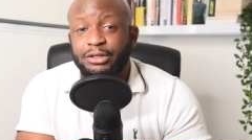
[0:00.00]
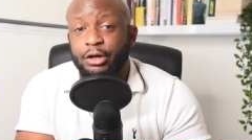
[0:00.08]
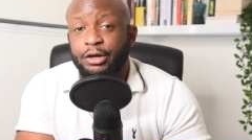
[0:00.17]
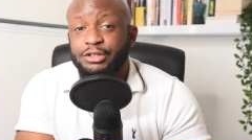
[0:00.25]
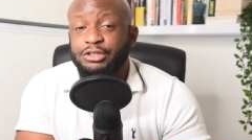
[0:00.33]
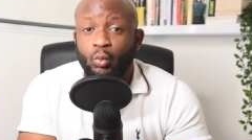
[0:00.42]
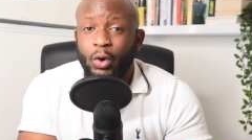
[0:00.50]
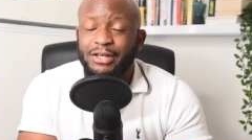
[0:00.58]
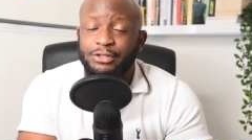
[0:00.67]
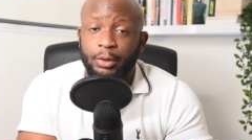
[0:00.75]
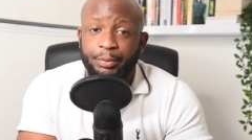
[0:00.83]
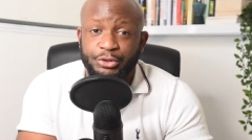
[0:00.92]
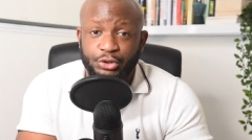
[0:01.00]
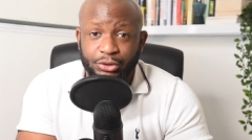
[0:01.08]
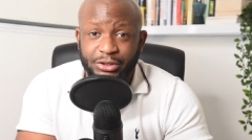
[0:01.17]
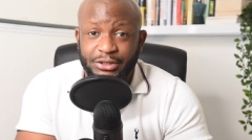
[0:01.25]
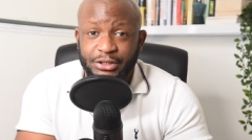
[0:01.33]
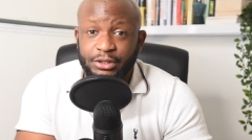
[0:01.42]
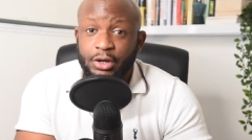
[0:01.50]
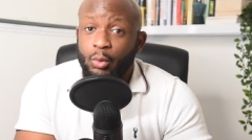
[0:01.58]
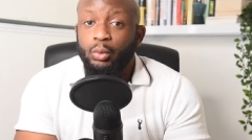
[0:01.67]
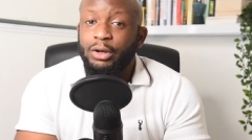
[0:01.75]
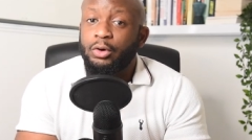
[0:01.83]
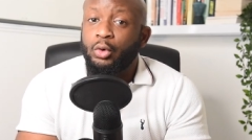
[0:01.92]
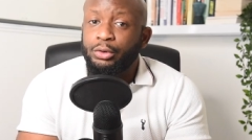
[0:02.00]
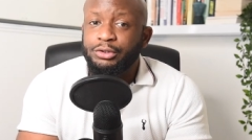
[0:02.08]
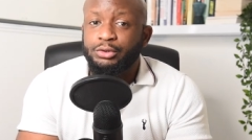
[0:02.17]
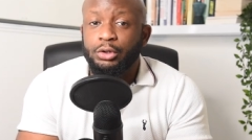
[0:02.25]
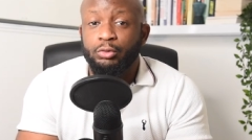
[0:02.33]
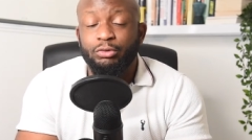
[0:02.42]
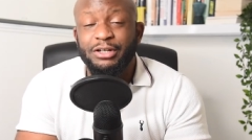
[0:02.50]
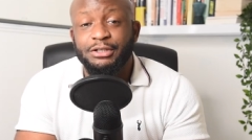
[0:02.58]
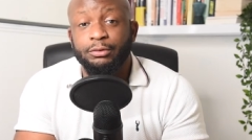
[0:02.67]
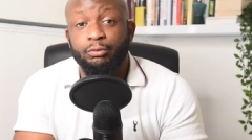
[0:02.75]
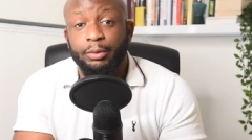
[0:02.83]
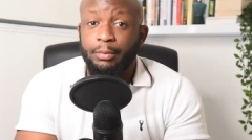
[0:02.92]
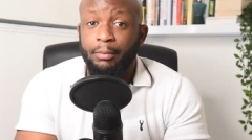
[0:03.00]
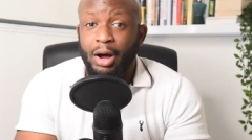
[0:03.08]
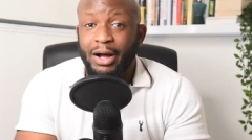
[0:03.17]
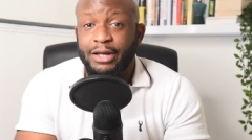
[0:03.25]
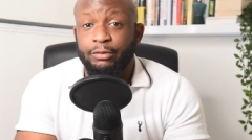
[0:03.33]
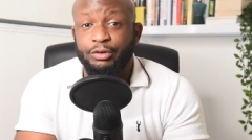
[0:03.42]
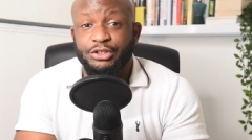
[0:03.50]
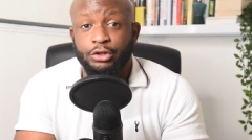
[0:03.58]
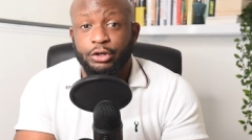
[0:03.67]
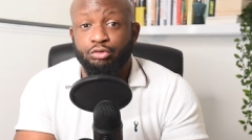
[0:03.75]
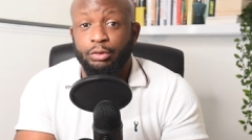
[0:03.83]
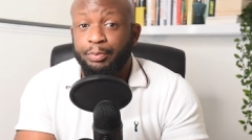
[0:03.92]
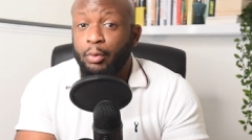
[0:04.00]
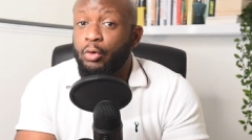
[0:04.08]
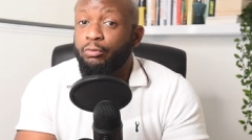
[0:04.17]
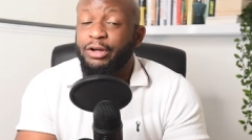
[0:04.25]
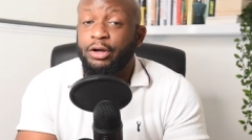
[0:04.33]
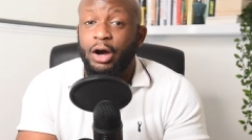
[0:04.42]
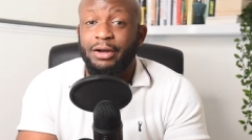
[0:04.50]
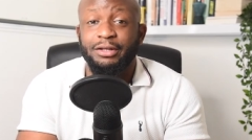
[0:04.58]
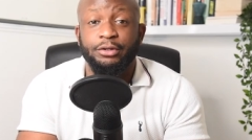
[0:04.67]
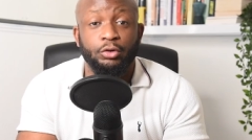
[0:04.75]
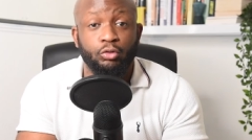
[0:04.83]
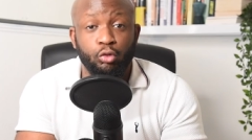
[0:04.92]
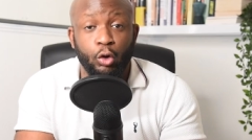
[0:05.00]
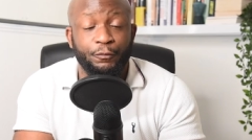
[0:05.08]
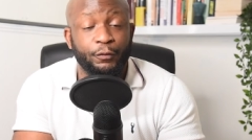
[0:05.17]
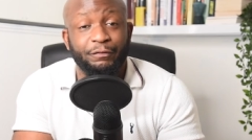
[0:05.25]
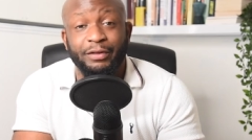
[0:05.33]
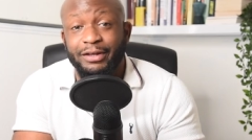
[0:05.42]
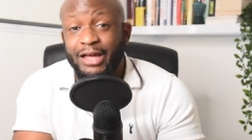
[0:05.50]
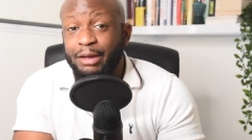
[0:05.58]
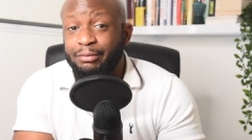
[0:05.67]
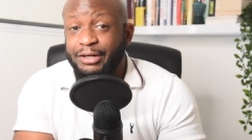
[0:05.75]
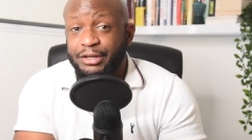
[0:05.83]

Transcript: does. What is the opportunity? Well, according to a recent re market research report regarding the growth of the gaming